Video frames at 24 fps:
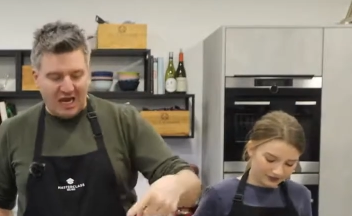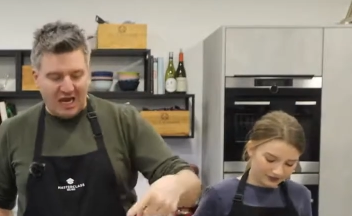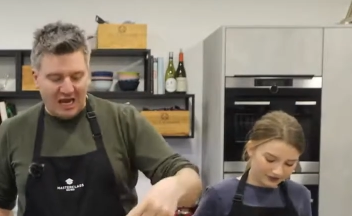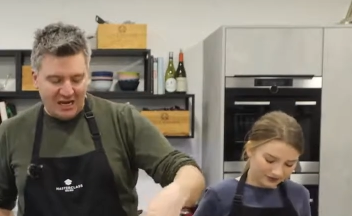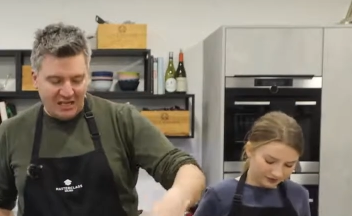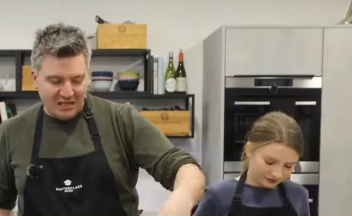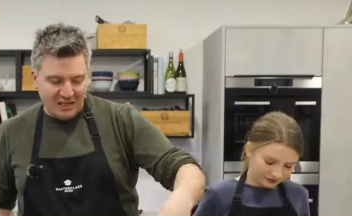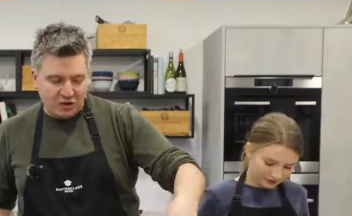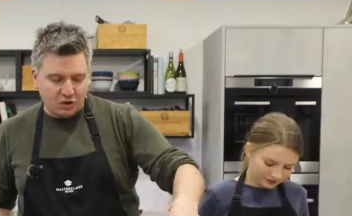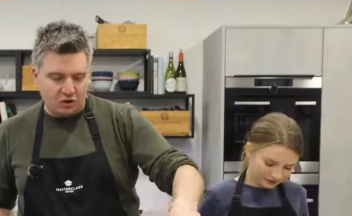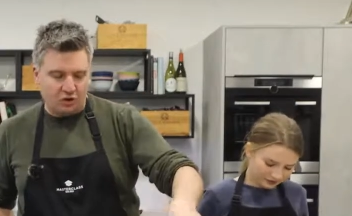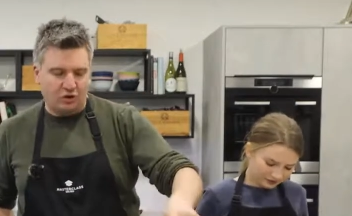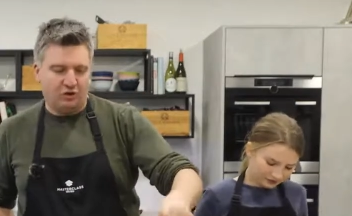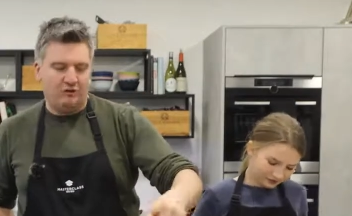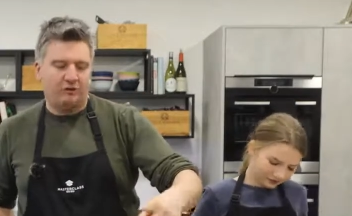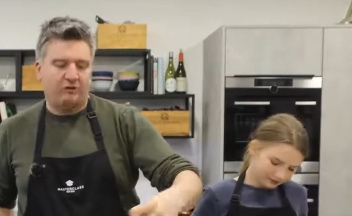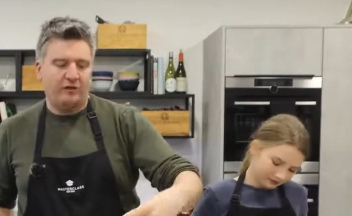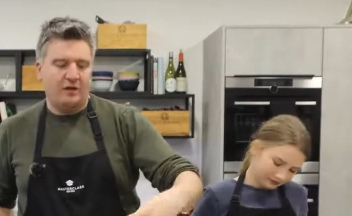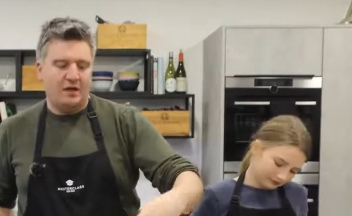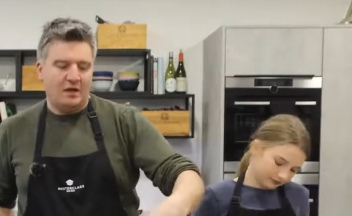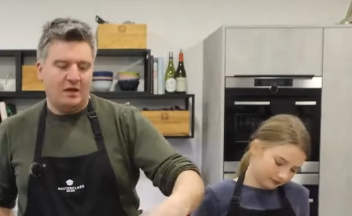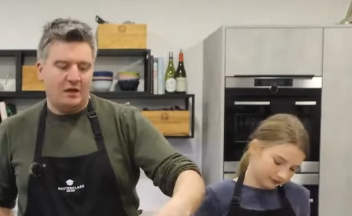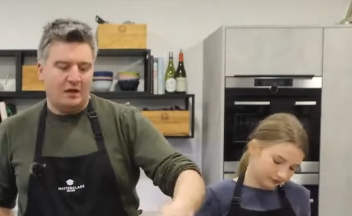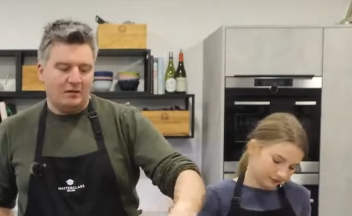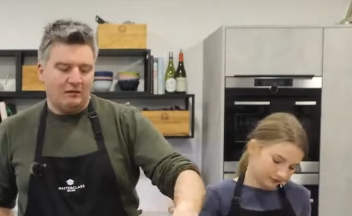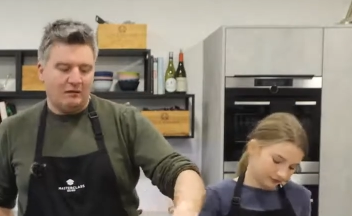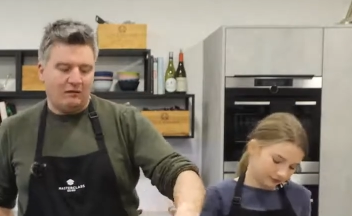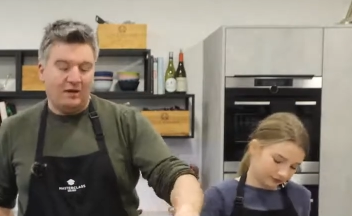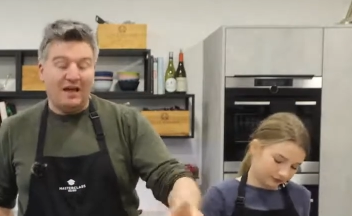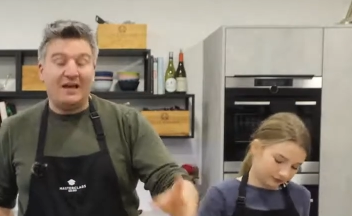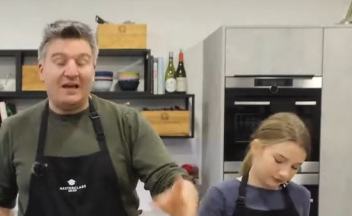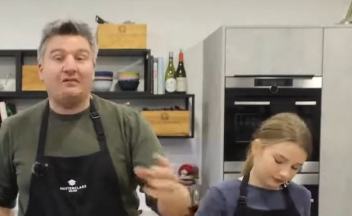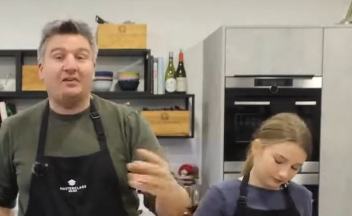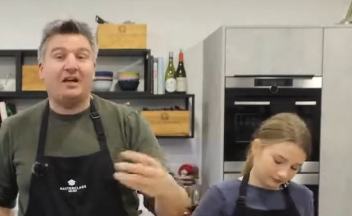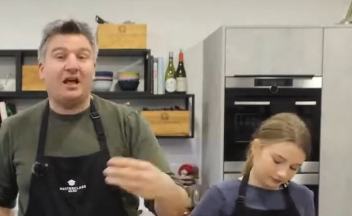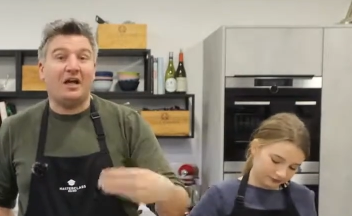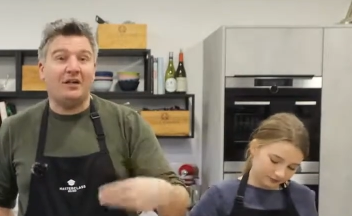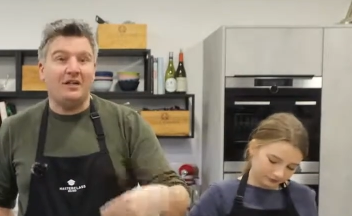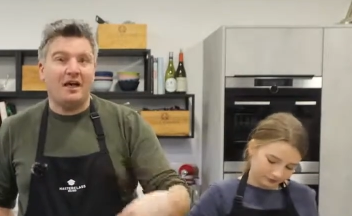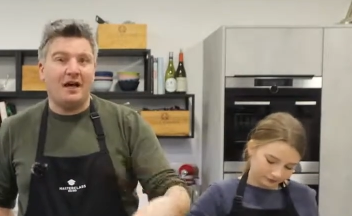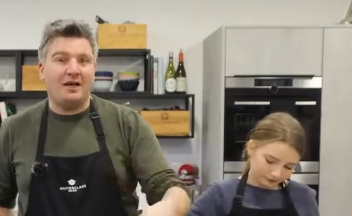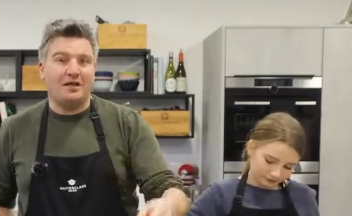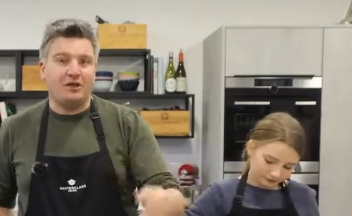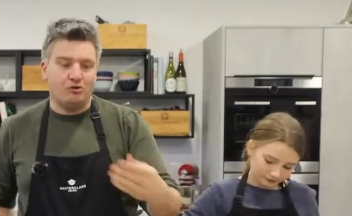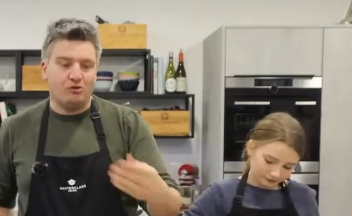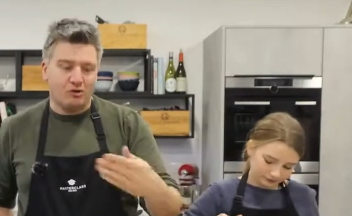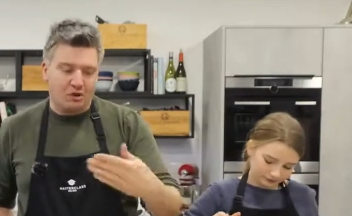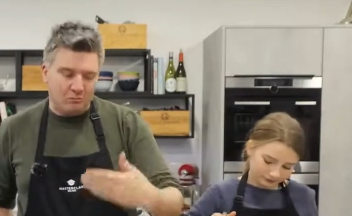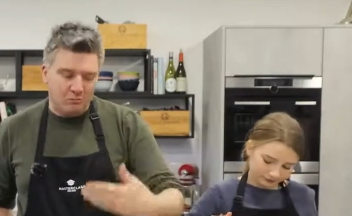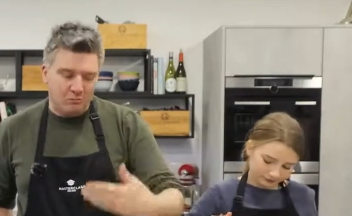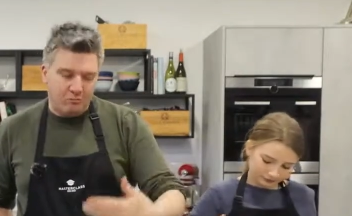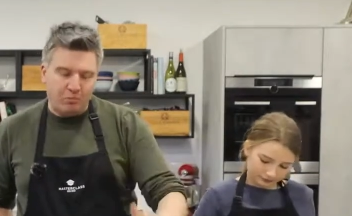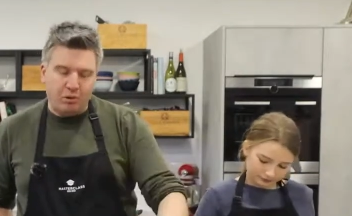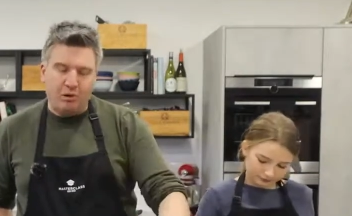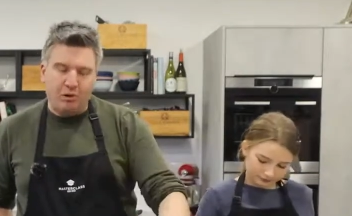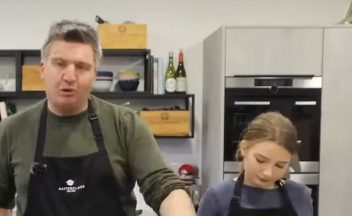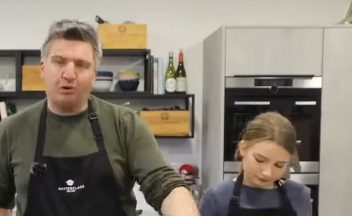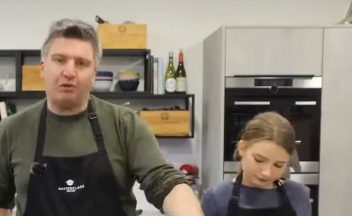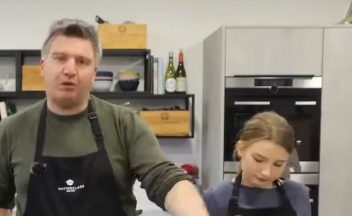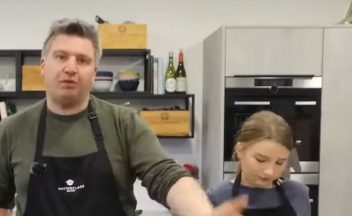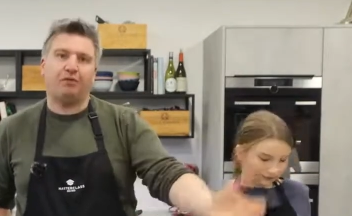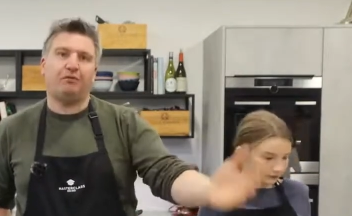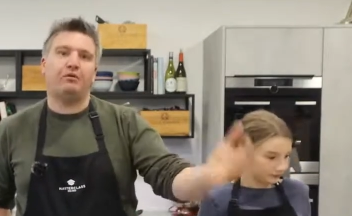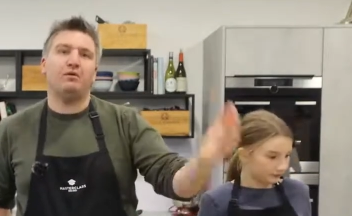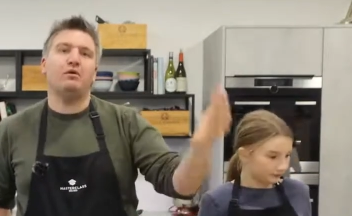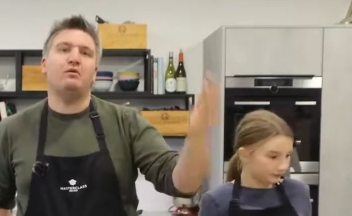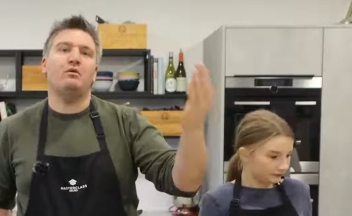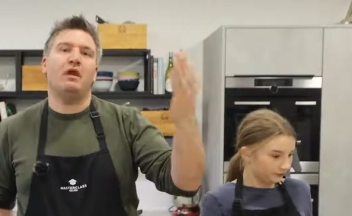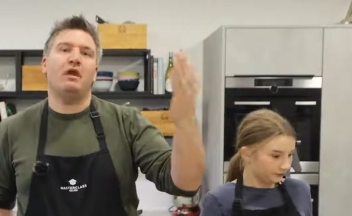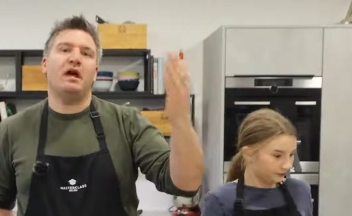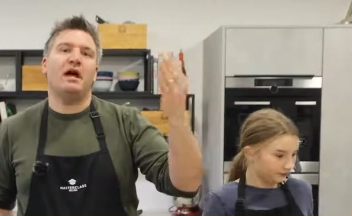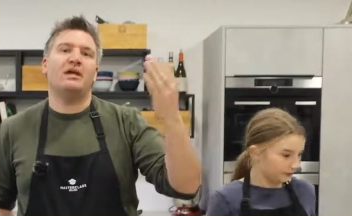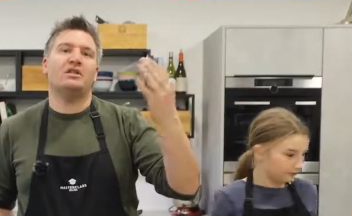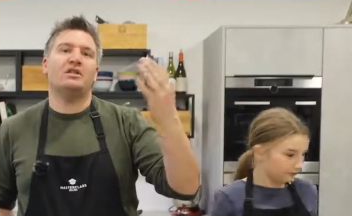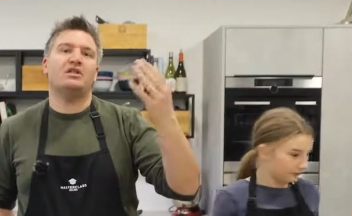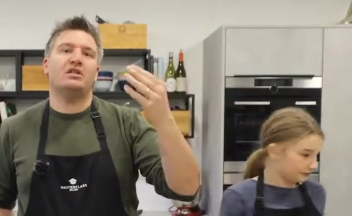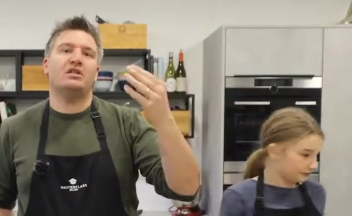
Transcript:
Speaker 1: Any sort of flavor like that you can put through there.